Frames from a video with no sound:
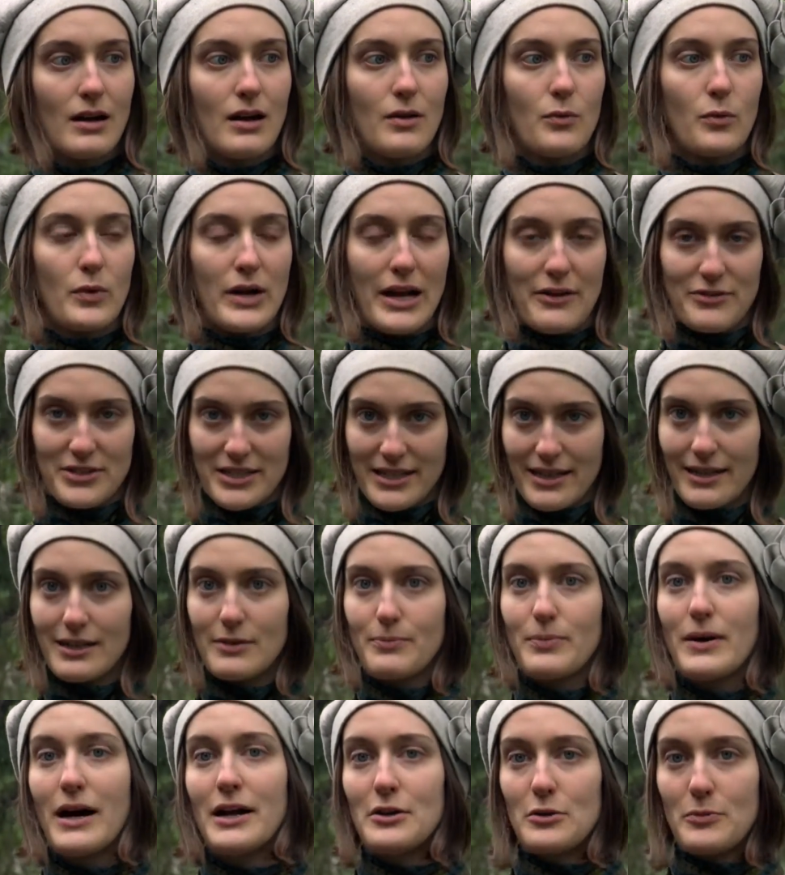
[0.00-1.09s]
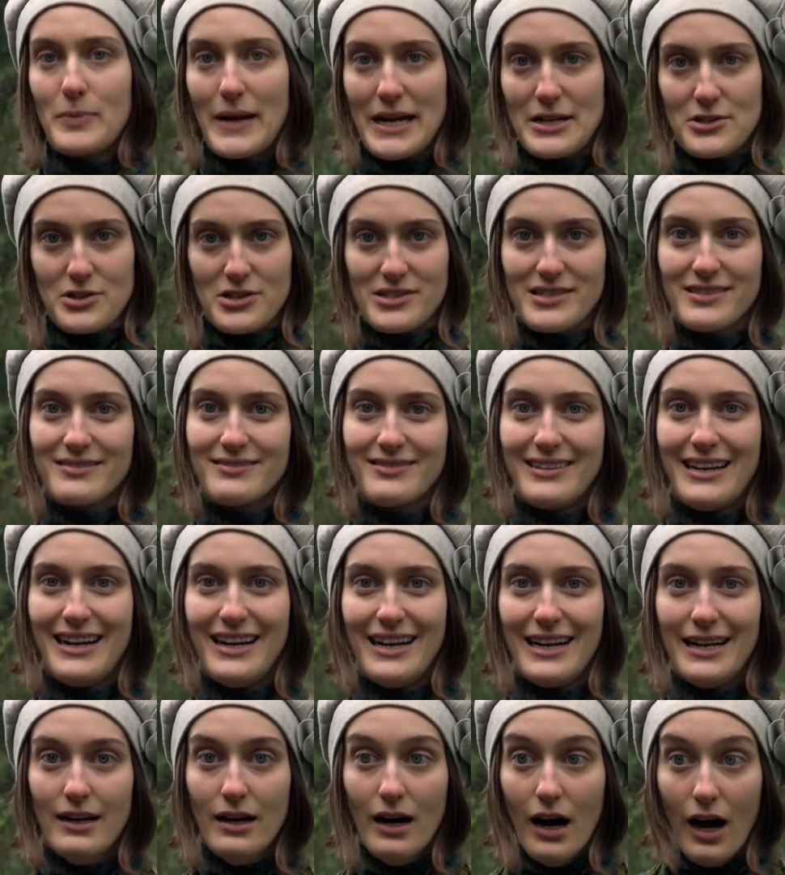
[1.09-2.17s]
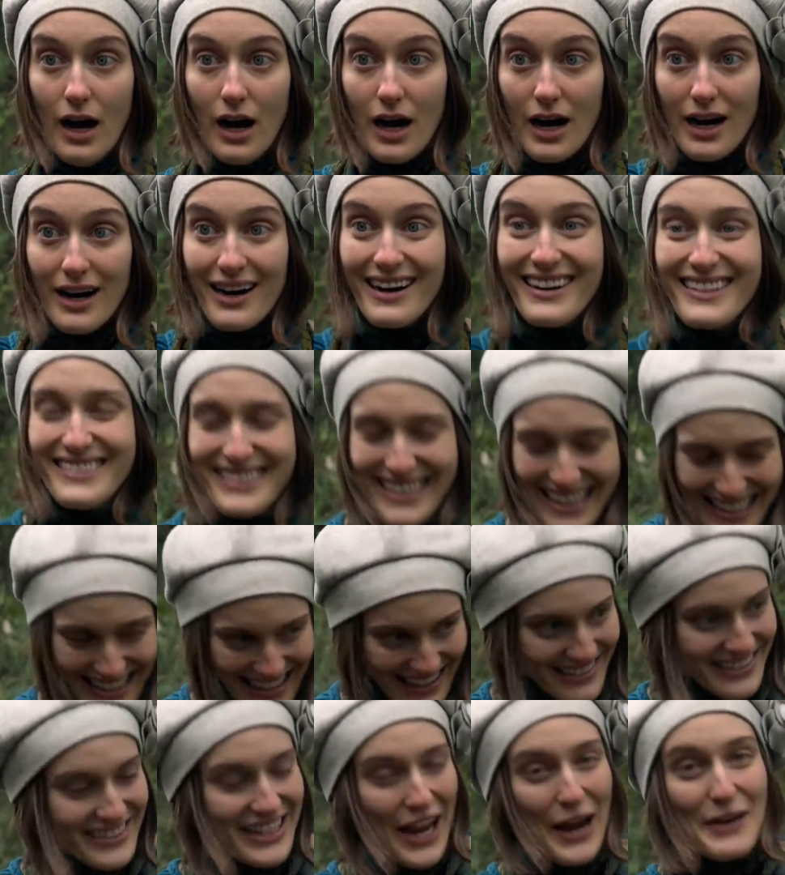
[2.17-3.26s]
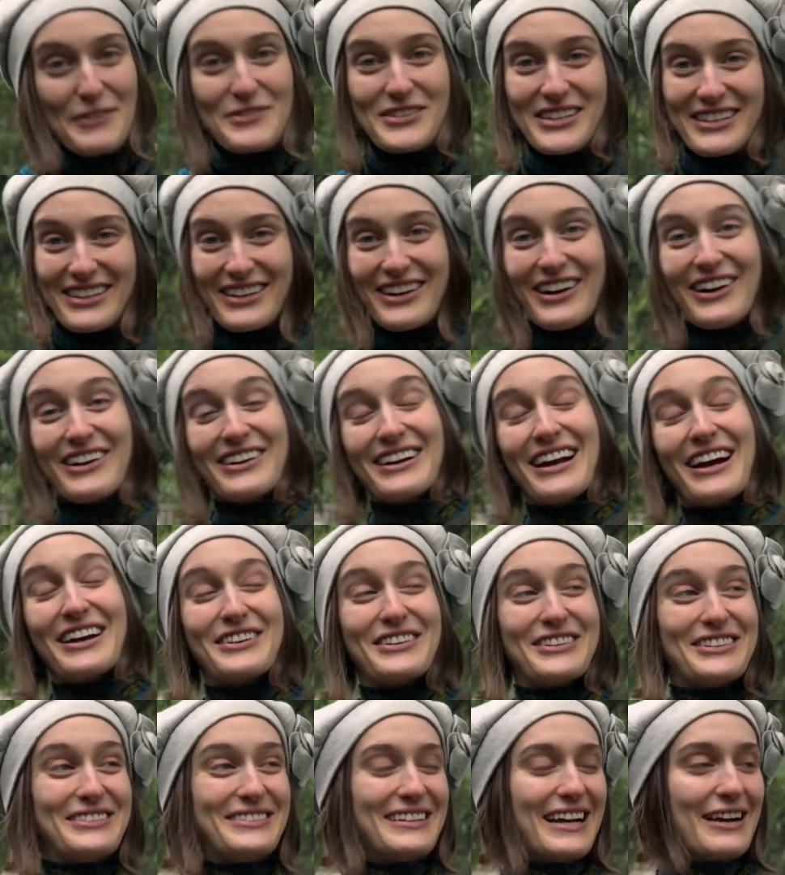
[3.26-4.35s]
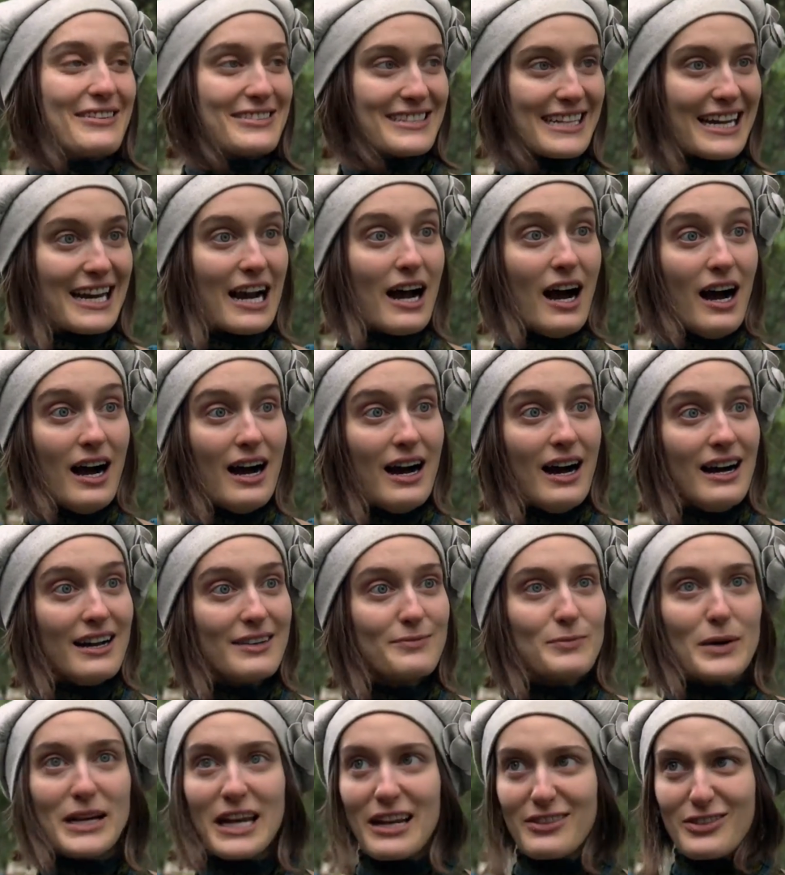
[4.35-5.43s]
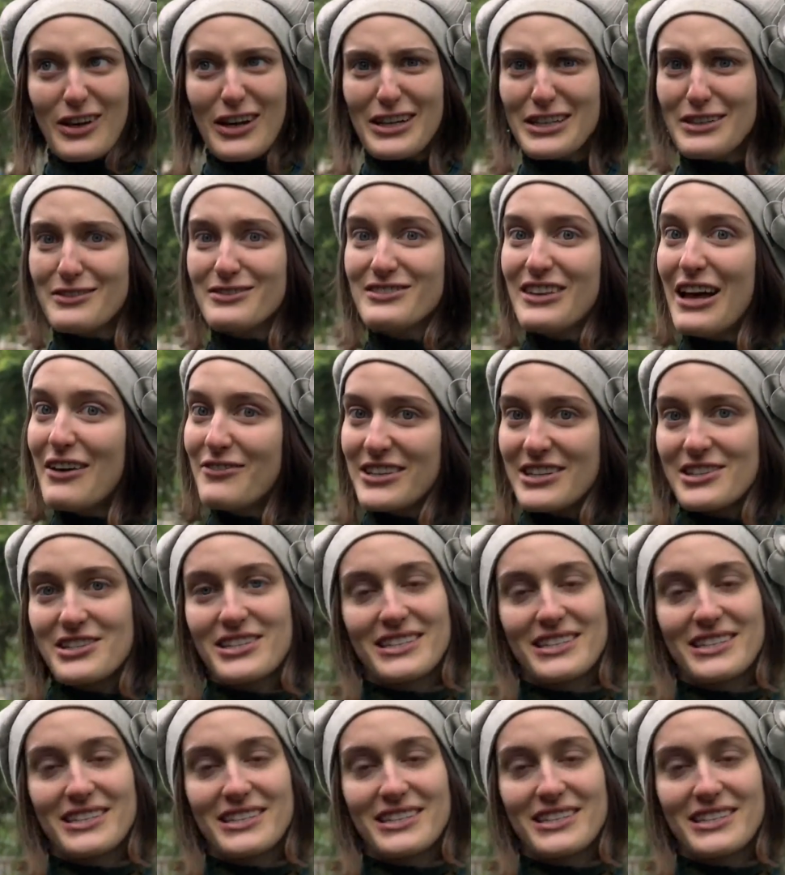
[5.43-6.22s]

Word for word: We have to cut up one hundred pages. Like a knife to the heart. I couldn't, I was like, but I thought you loved it.